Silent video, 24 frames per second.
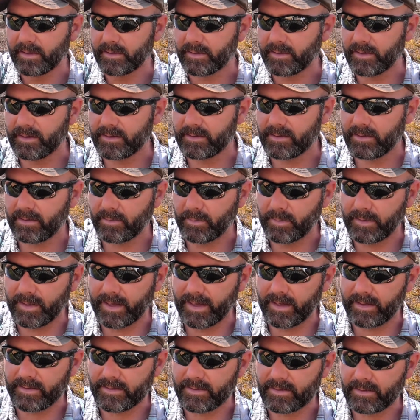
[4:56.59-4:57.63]
these little
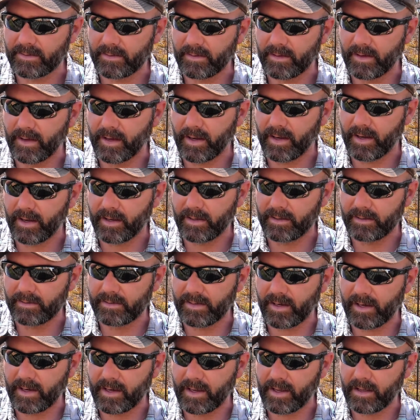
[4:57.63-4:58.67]
plants and
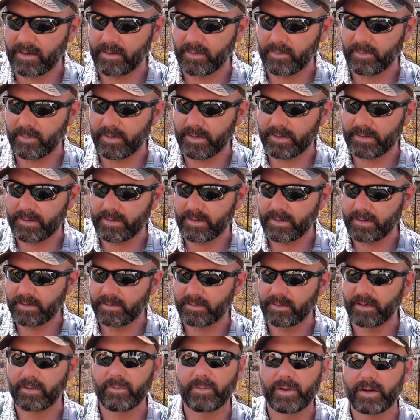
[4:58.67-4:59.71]
take out the ones
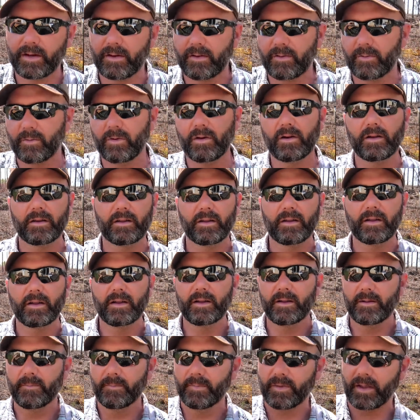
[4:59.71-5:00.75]
that we don't want
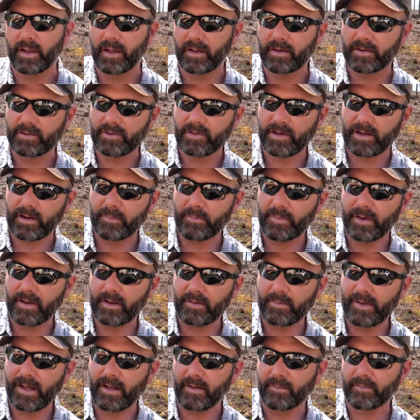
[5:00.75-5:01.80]
and try to pick
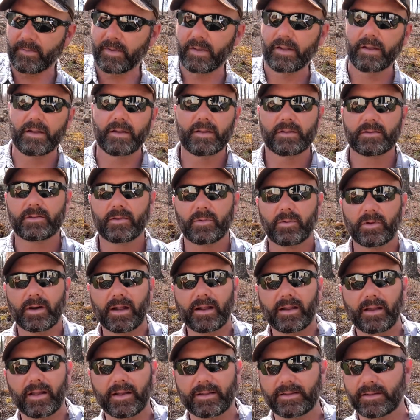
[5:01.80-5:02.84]
them out. So what
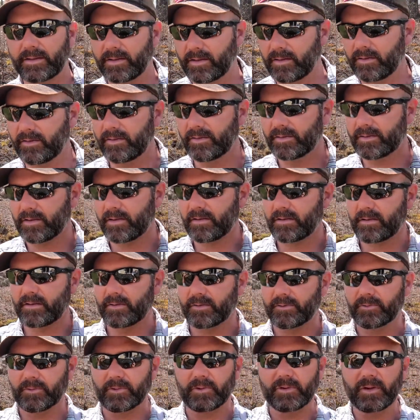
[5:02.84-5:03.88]
I like to do is I'll go
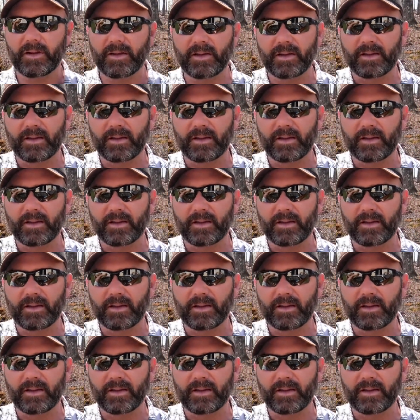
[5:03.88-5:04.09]
through